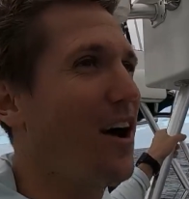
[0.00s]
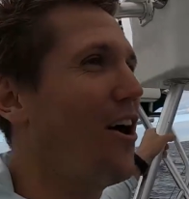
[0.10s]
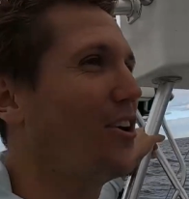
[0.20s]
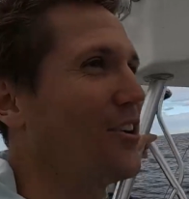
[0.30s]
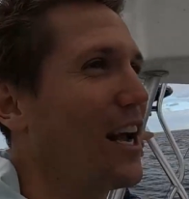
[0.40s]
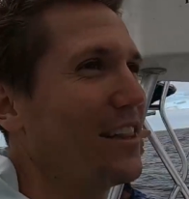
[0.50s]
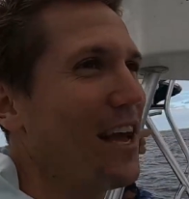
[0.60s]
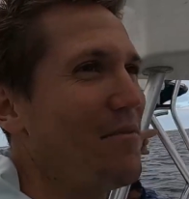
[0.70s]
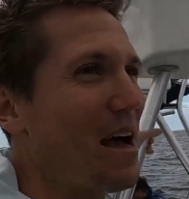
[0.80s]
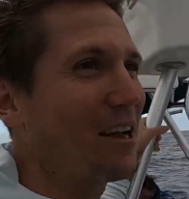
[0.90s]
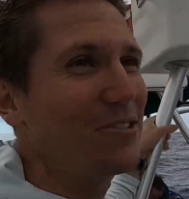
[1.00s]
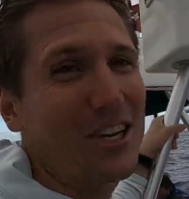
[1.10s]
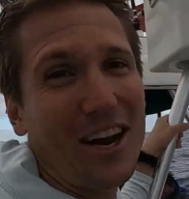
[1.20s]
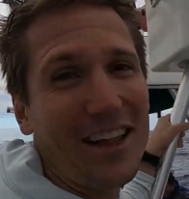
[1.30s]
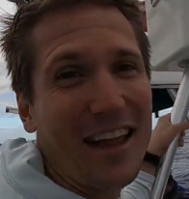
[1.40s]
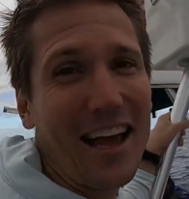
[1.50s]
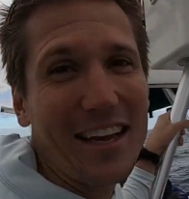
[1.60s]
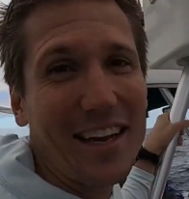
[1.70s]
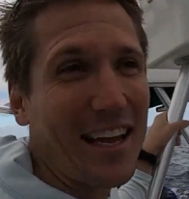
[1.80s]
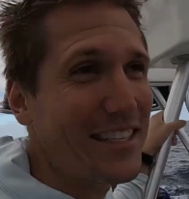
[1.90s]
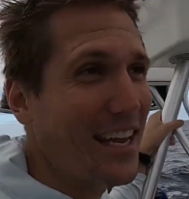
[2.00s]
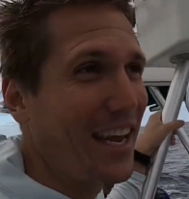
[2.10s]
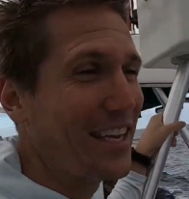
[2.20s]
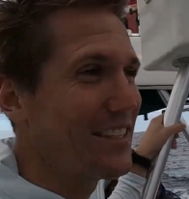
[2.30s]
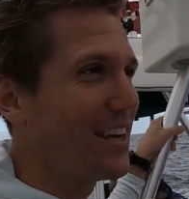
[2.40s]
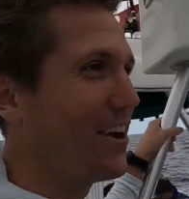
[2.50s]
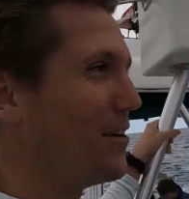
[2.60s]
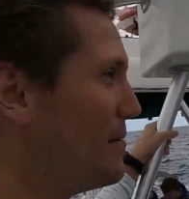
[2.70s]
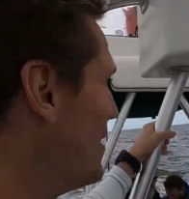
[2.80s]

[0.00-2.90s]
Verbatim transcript: Audrey got that backup shot on that nice king, so